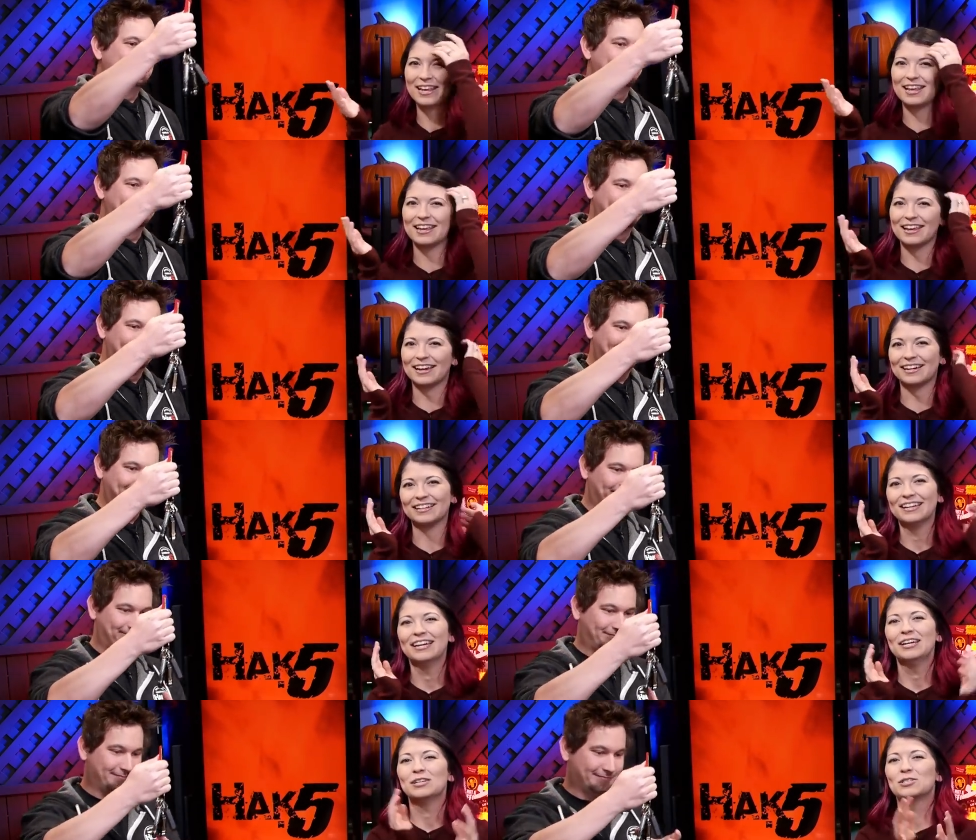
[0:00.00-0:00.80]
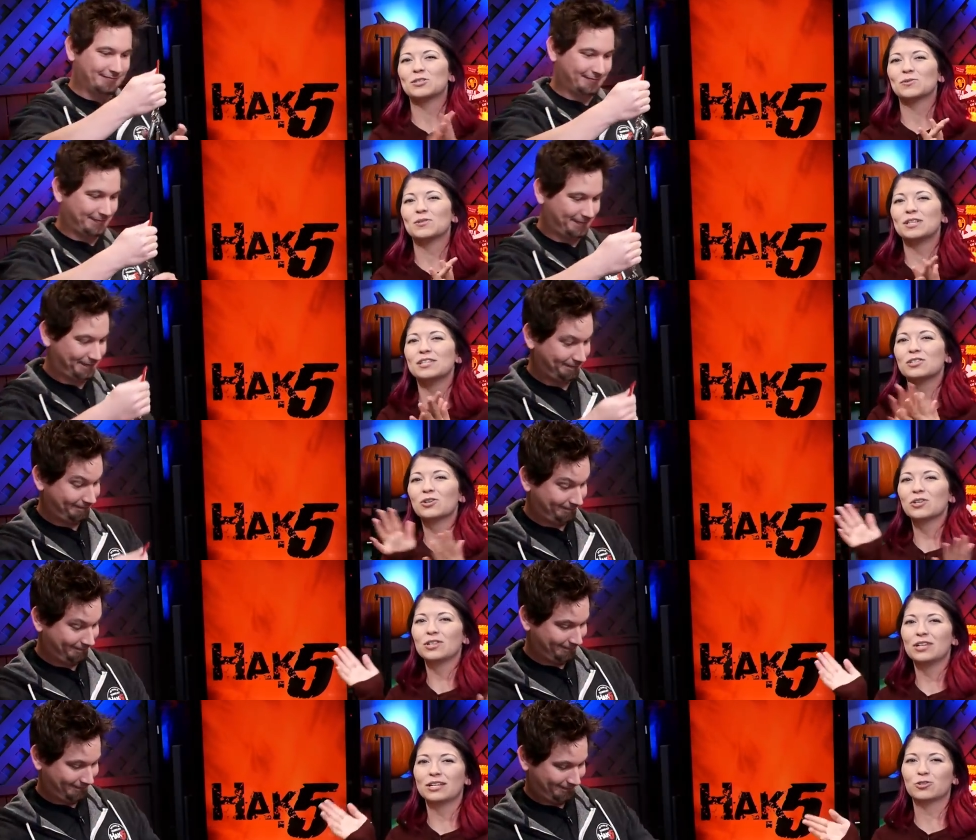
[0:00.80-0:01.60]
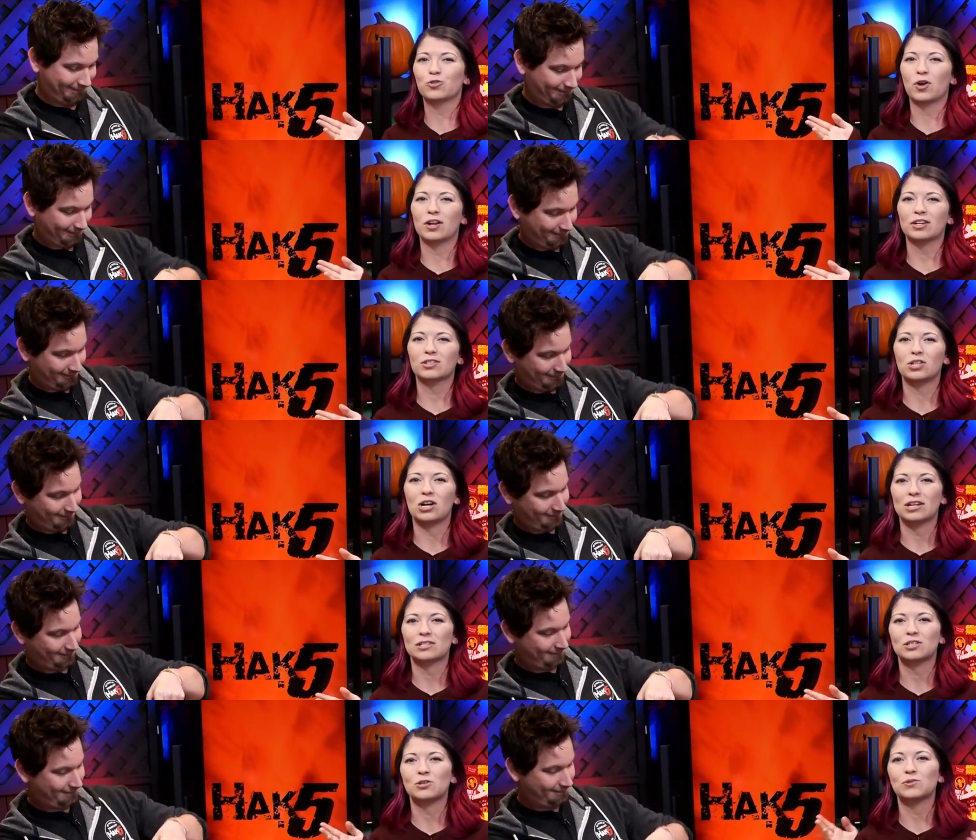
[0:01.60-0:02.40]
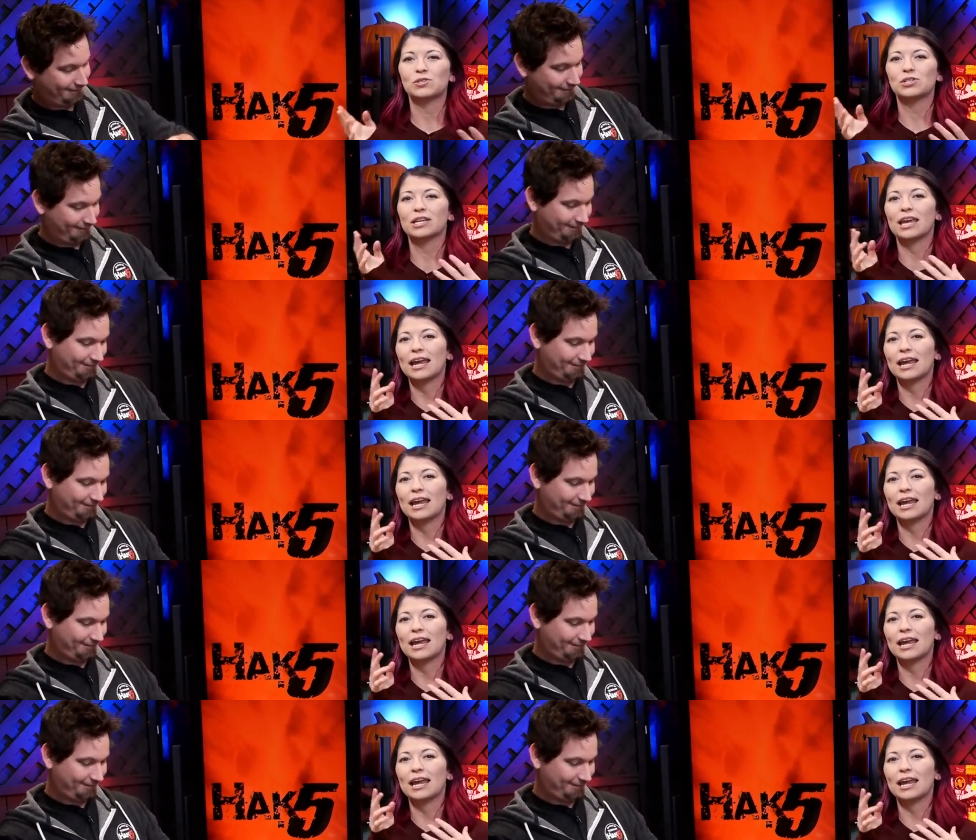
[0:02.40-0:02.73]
Speaker 1: yeah. So these are electronic locks used to